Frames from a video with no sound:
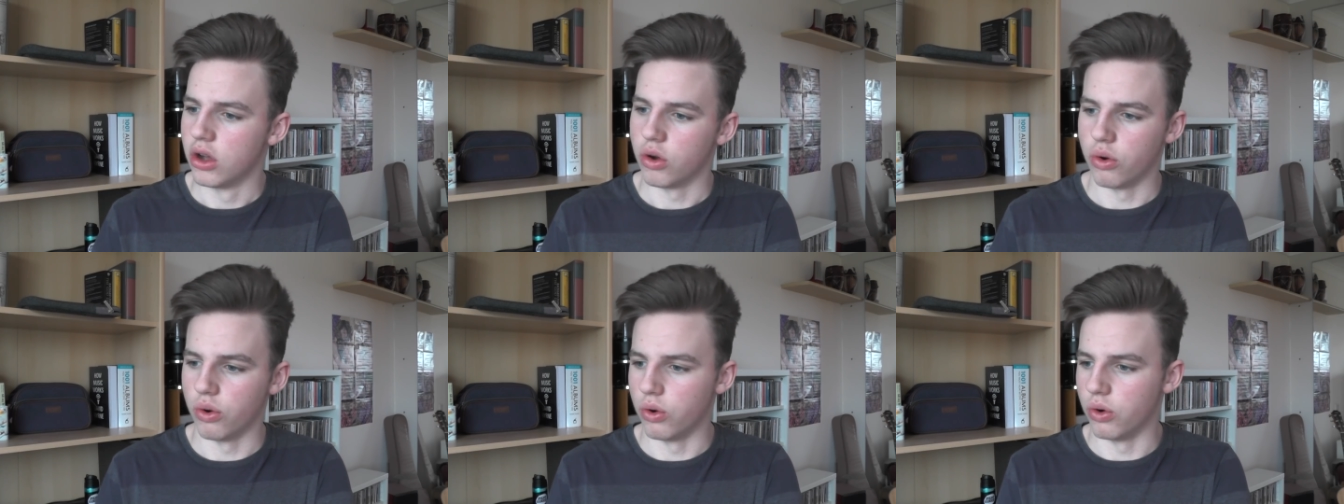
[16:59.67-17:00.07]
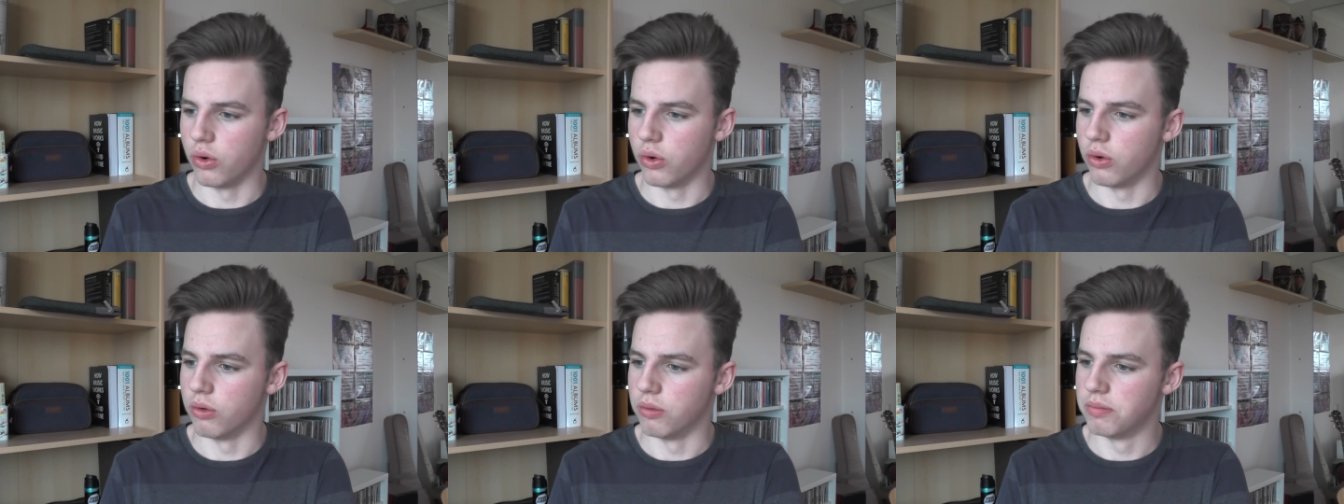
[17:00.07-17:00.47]

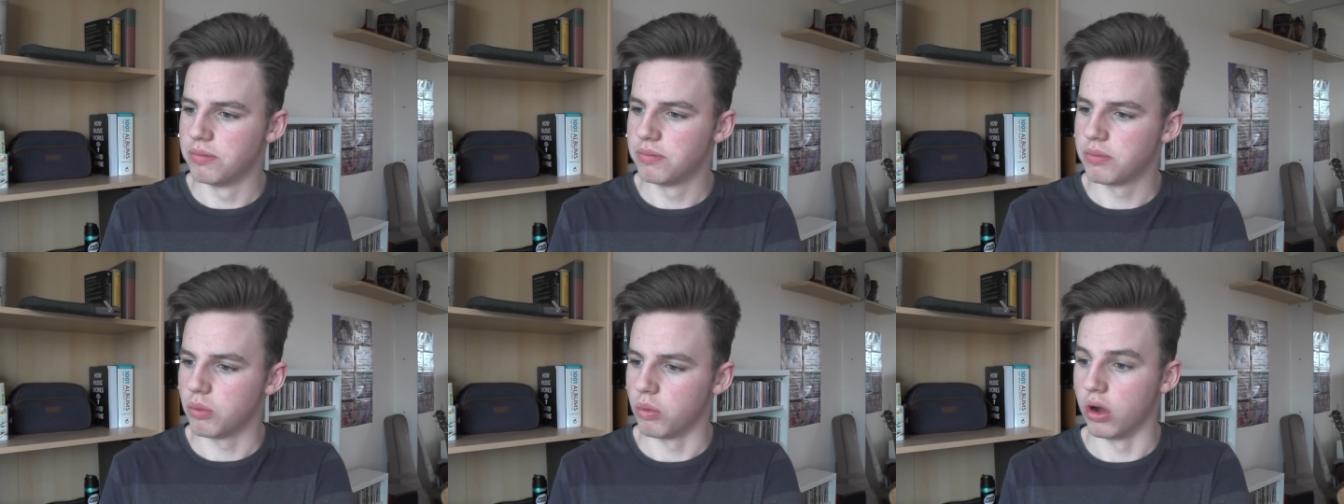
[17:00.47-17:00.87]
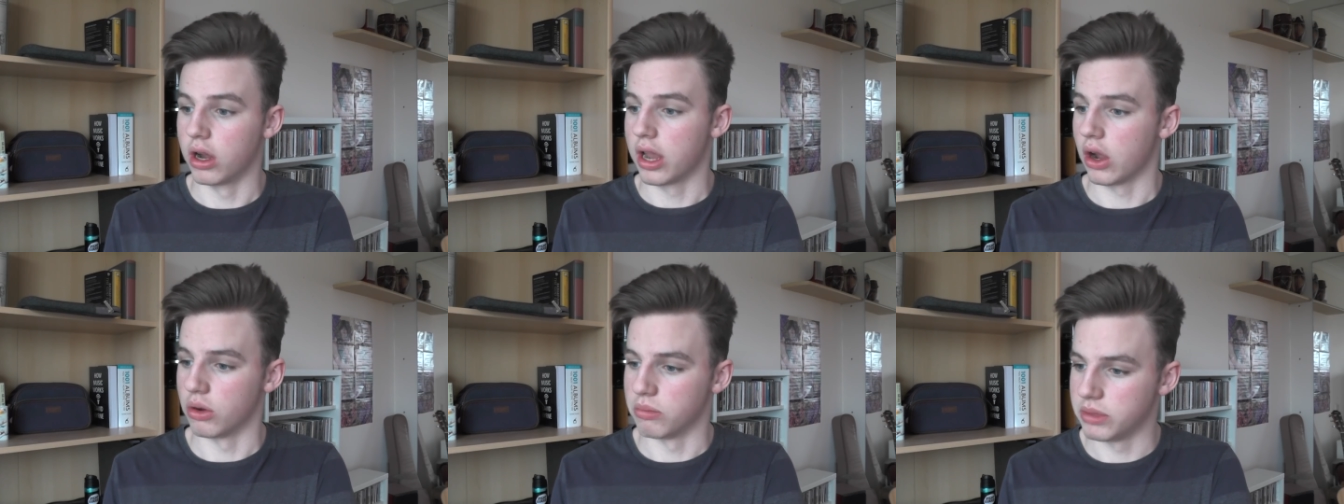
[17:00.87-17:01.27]
or
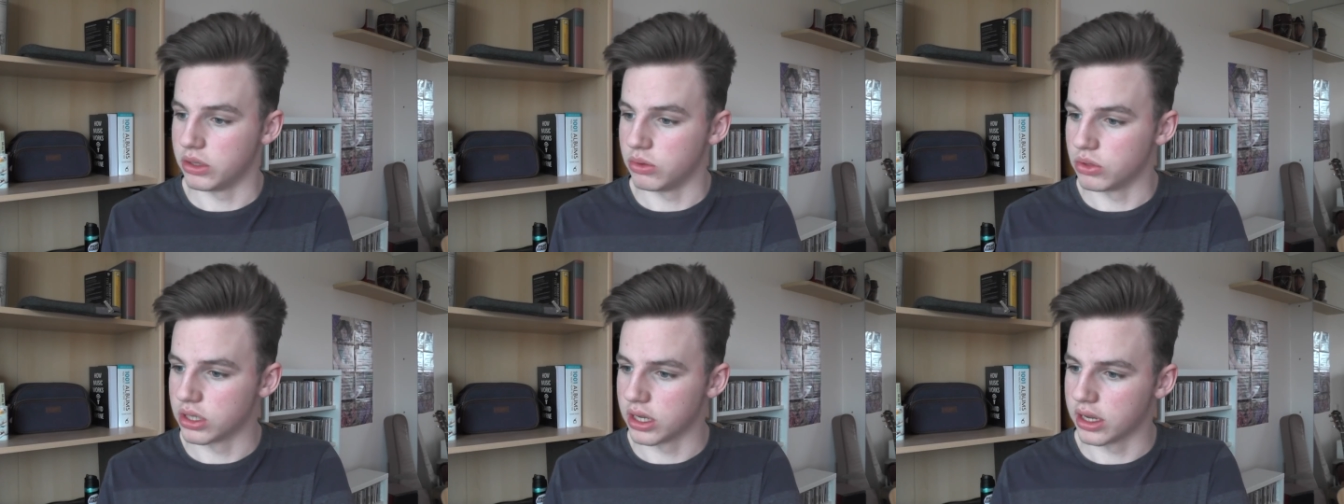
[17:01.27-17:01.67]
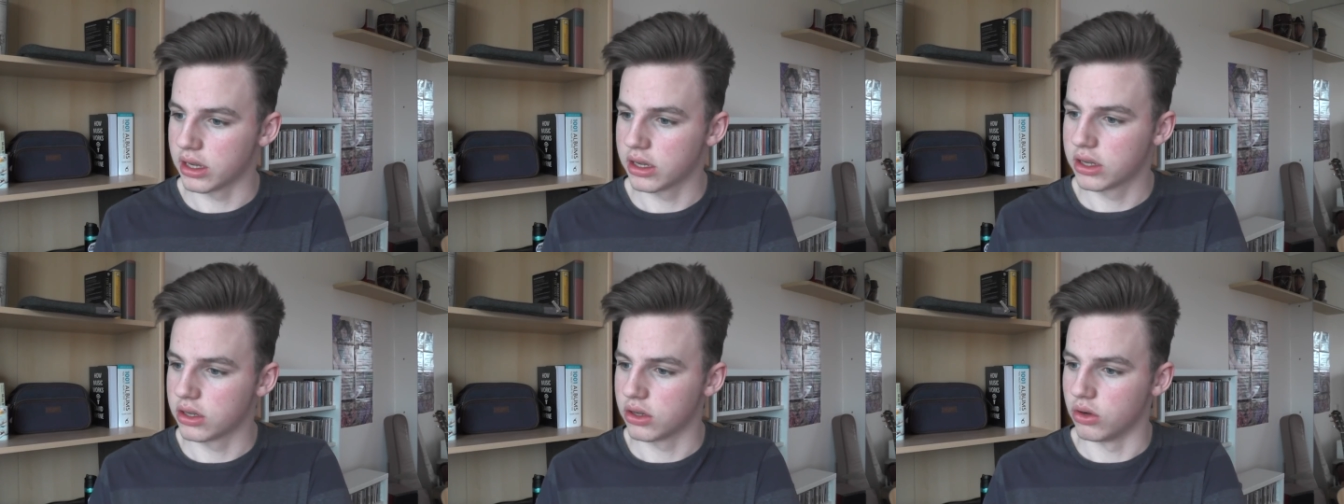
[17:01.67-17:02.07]
working on
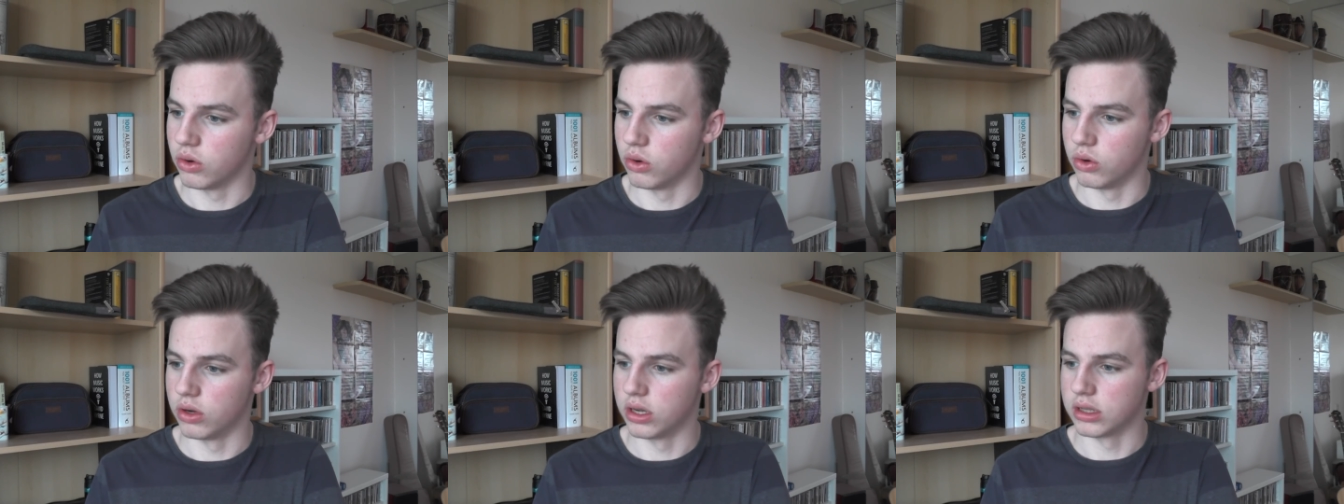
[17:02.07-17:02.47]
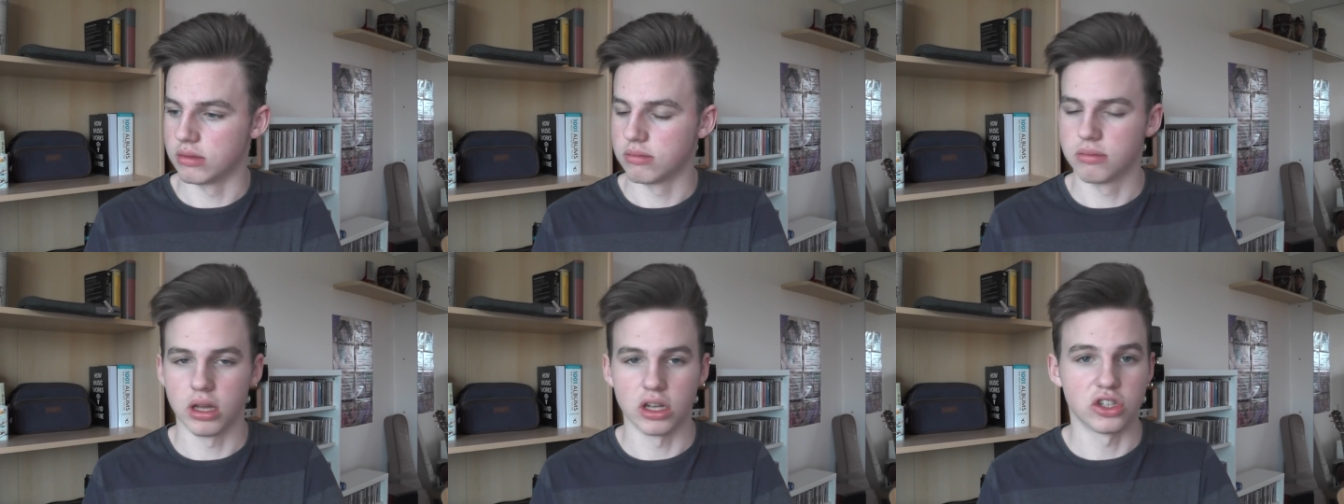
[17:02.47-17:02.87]
music, or
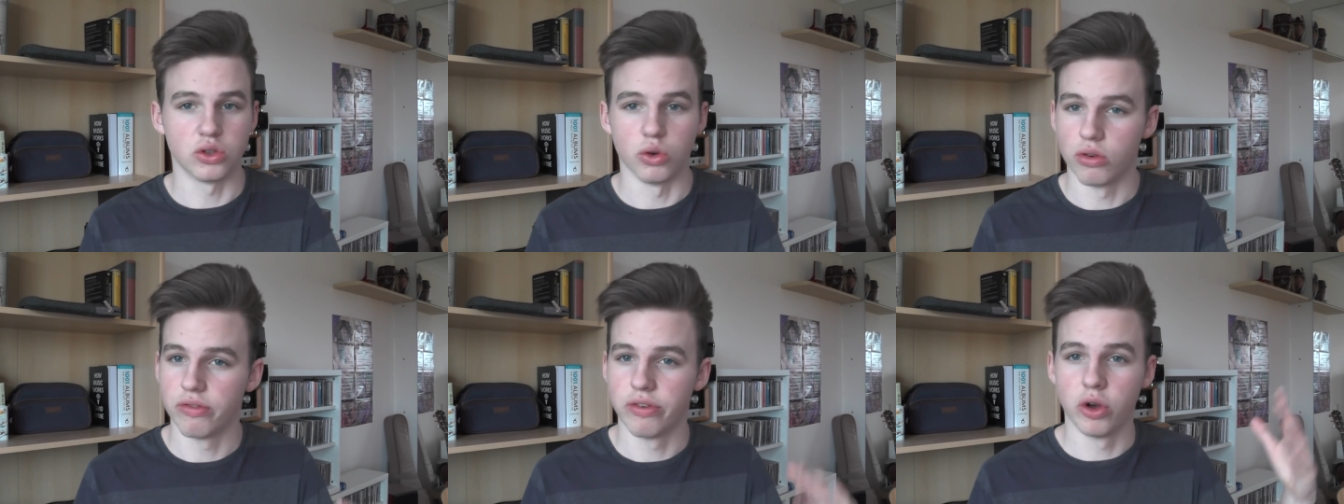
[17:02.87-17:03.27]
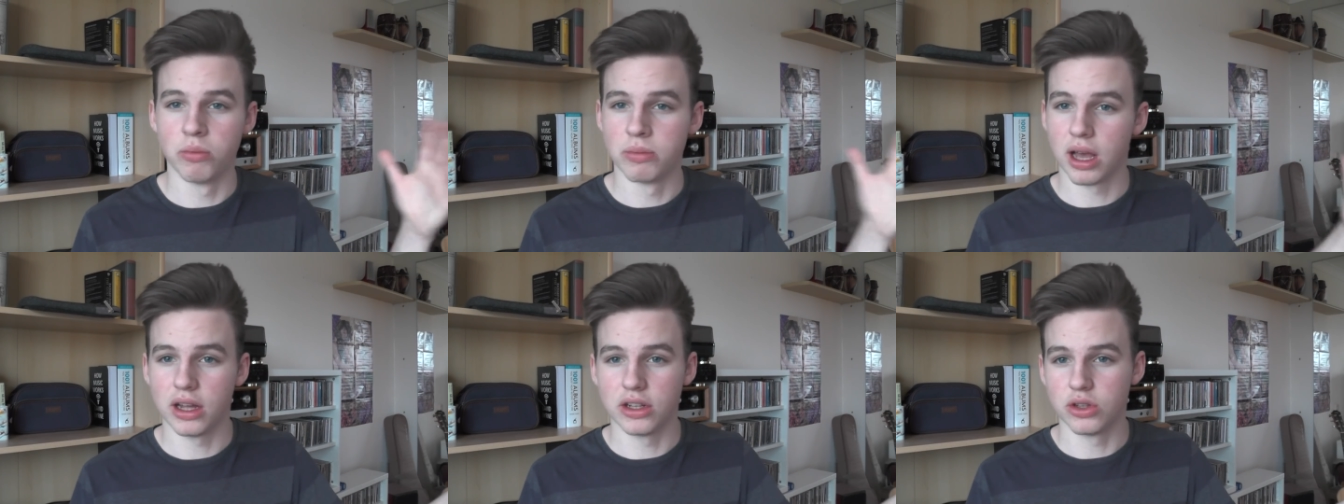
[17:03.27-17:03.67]
a short
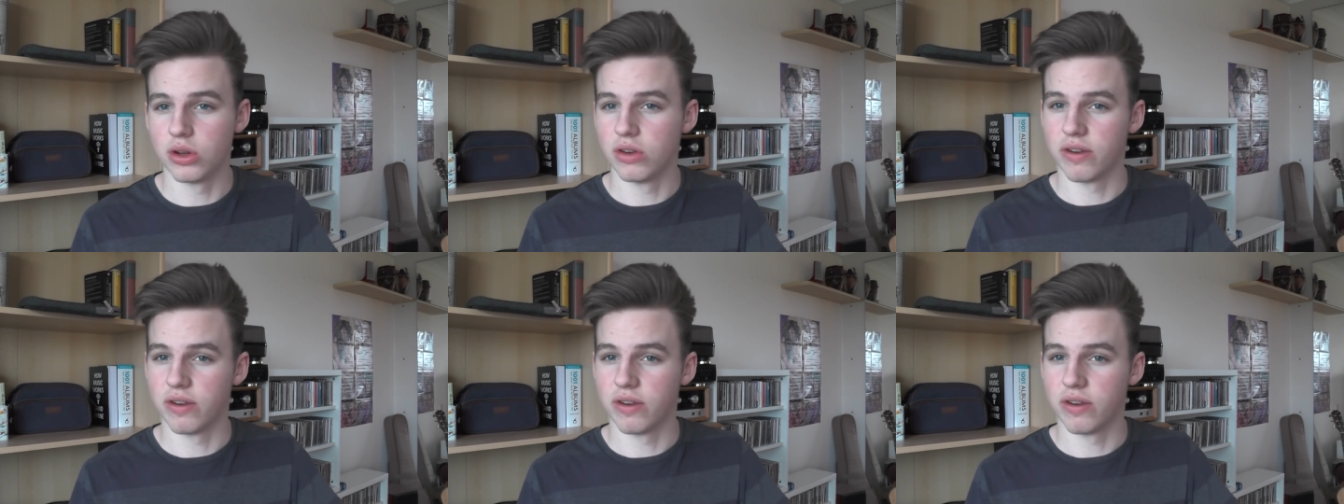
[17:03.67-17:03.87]
film that I do